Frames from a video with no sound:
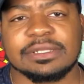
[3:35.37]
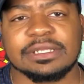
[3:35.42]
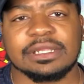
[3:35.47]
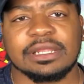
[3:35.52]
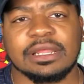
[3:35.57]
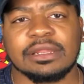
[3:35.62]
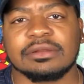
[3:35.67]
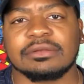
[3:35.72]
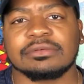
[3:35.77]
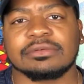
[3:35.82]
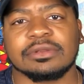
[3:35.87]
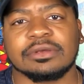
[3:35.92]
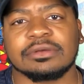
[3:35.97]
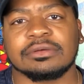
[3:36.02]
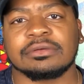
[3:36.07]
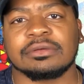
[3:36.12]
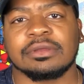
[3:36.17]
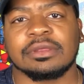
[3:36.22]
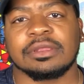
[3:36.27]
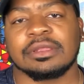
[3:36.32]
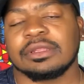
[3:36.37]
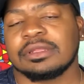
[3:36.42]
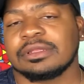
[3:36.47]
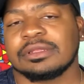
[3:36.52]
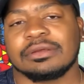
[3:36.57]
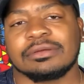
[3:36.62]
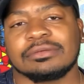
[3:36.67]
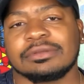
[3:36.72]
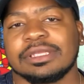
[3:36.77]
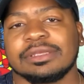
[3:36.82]
I don't know.
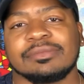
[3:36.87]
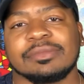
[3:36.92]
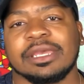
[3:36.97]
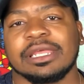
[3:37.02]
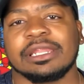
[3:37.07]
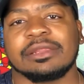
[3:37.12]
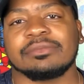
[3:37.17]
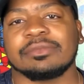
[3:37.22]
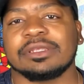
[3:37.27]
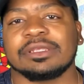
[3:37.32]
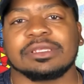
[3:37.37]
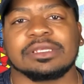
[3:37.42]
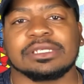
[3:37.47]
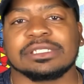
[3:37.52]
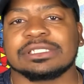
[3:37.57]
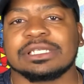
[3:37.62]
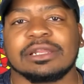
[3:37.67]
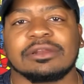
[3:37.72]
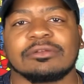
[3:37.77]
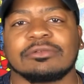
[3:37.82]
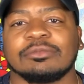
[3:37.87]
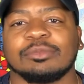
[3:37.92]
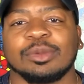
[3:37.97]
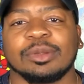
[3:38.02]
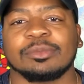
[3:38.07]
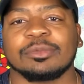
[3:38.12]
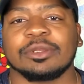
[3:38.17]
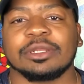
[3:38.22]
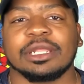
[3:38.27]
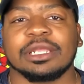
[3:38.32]
Don't get mad at me because I don't
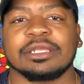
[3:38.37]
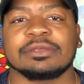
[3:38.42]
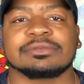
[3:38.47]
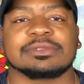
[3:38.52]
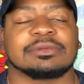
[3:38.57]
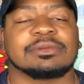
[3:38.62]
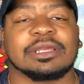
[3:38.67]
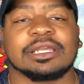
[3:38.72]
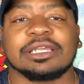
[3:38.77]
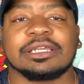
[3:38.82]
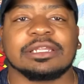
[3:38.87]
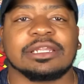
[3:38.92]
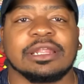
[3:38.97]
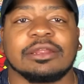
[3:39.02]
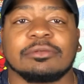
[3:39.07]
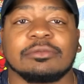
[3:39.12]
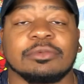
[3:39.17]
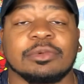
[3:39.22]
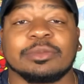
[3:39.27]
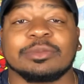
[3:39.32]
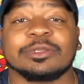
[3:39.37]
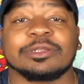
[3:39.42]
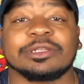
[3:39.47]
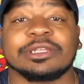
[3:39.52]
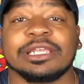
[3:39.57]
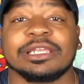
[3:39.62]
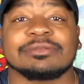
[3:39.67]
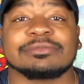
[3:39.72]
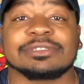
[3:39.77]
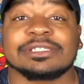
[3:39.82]
remember names. I'm not good at remembering
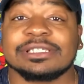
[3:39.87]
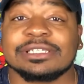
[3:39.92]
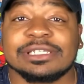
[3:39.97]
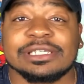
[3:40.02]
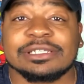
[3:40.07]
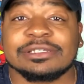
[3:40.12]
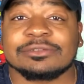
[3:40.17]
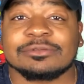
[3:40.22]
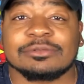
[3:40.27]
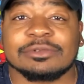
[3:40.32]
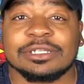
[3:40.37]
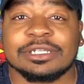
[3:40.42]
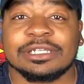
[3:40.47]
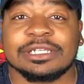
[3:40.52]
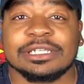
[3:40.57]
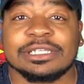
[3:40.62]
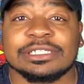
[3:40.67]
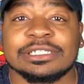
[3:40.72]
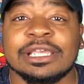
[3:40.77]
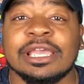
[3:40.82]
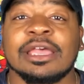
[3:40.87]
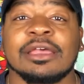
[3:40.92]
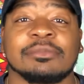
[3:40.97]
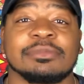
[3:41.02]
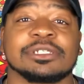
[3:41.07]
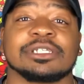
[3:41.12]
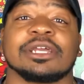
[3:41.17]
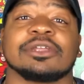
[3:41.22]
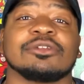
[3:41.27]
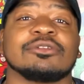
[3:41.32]
names. It is what it is.
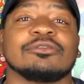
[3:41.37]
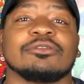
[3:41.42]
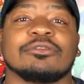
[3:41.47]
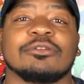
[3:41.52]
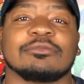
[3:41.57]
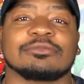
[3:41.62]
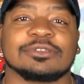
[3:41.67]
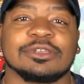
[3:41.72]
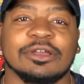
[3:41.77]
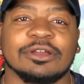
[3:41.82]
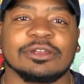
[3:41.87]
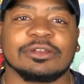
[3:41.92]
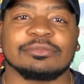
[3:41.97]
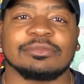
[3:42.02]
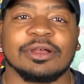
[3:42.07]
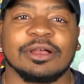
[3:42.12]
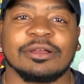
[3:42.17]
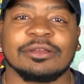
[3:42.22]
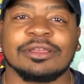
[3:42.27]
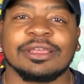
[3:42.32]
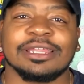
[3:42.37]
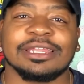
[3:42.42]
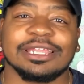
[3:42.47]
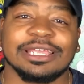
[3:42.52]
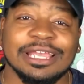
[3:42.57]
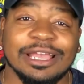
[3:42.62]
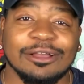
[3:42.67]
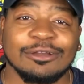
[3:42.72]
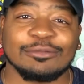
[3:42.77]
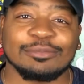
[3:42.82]
But y'all know who I'm talking about. The
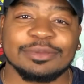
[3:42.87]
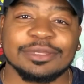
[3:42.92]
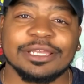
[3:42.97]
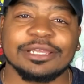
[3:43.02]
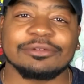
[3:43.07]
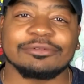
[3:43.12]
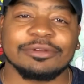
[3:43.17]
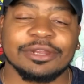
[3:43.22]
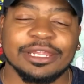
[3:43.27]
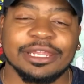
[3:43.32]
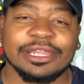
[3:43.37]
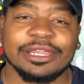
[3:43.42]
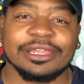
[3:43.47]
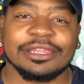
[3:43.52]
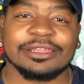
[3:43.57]
guy who played Red.